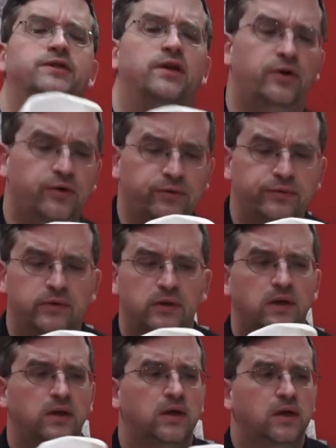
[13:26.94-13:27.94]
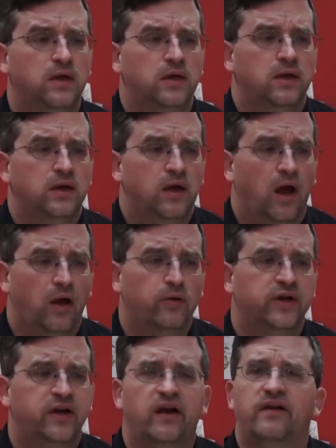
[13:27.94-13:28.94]
So,
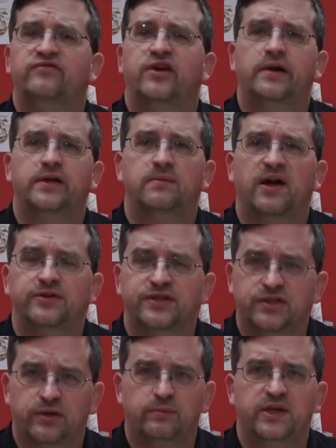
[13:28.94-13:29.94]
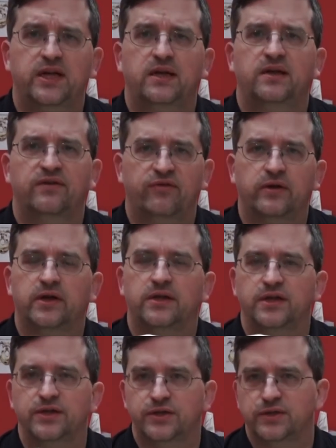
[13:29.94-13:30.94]
already I've talked about so many different
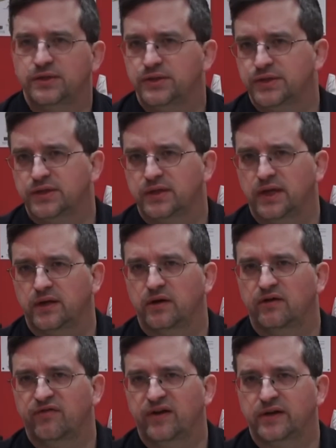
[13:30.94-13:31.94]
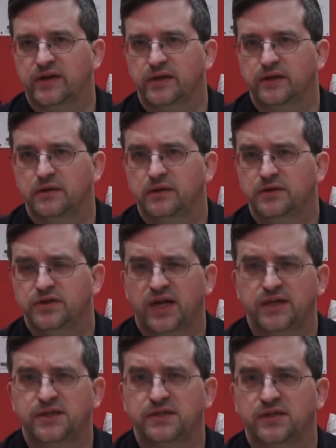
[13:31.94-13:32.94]
conditions that are affected.
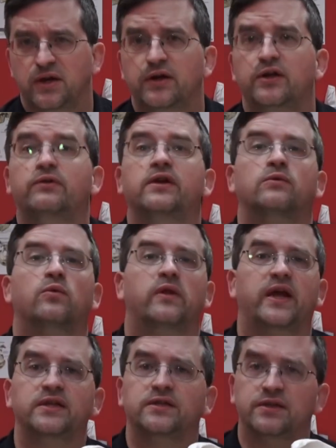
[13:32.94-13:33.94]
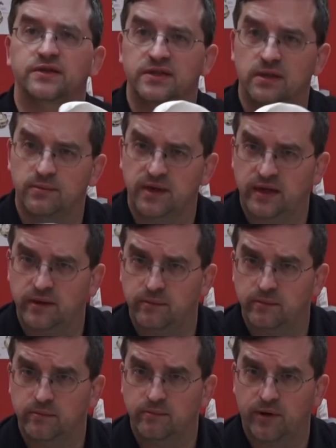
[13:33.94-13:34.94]
Chances are you can relate to
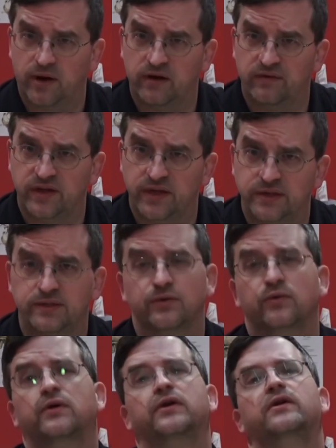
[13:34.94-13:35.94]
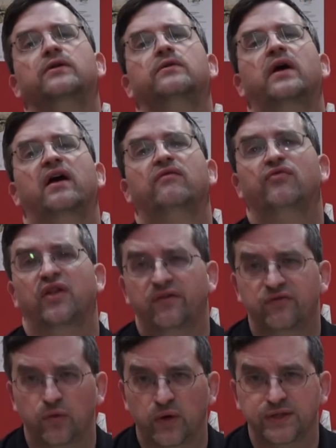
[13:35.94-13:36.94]
some part of this, or you have
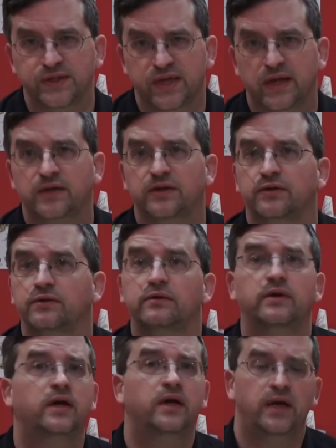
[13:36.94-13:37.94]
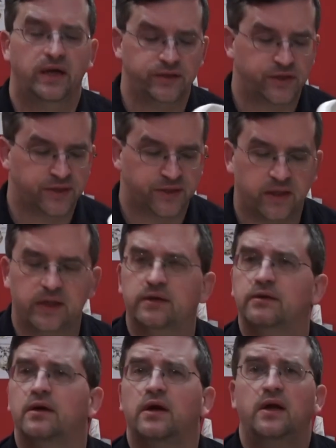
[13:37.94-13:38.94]
loved ones that do and just
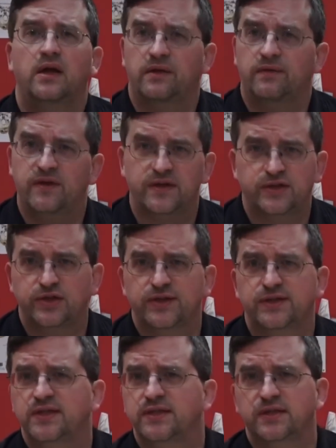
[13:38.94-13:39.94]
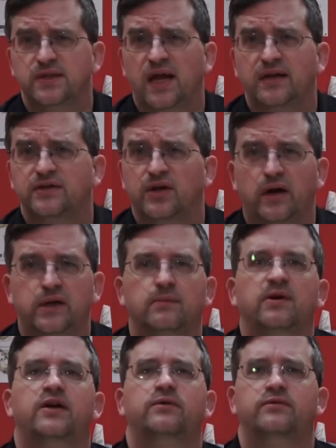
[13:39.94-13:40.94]
think this just is not
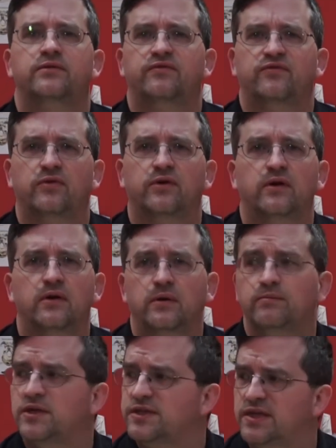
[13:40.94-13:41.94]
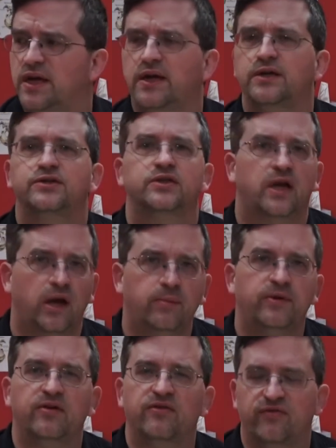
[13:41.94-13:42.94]
talked about for massage to
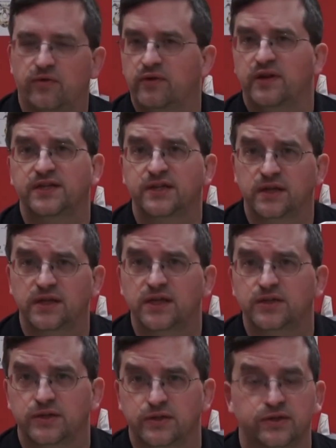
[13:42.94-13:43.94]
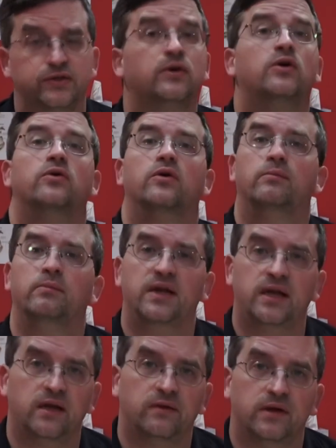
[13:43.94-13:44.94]
help you for these conditions or
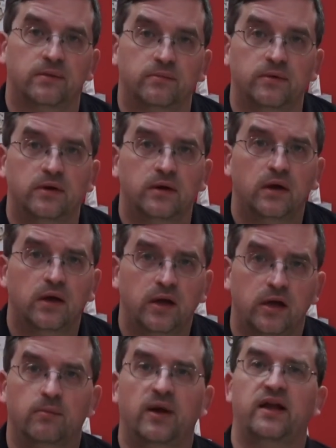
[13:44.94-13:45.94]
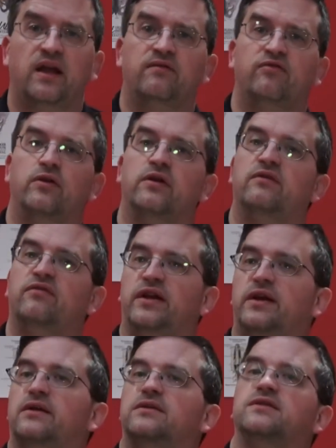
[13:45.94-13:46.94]
many of them. You might have heard of
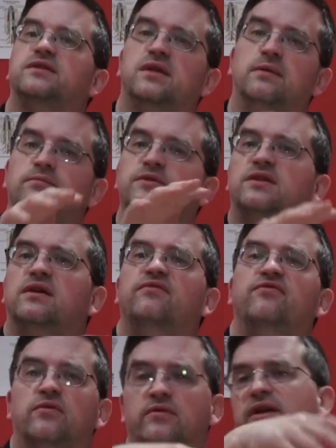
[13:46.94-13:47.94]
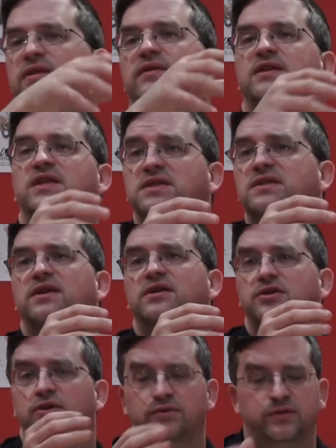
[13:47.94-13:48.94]
like some stuff for like the disc
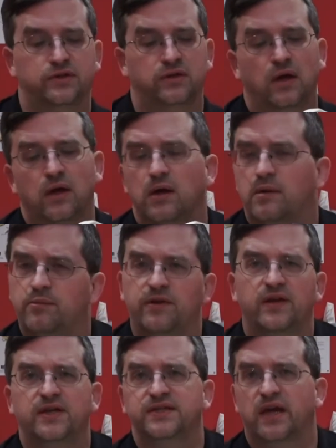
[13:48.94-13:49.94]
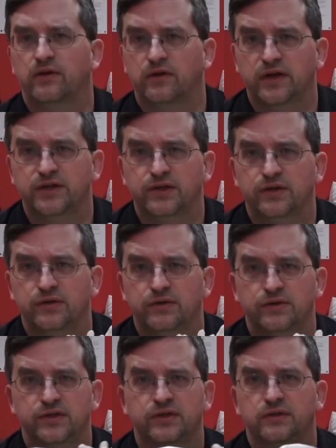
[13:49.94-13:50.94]
issues, but these other
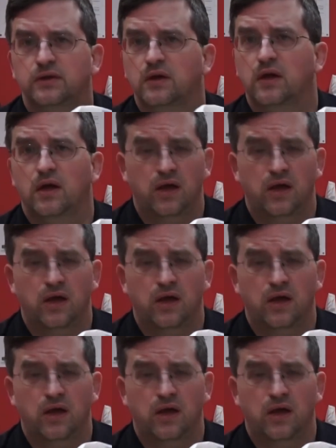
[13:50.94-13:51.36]
issues,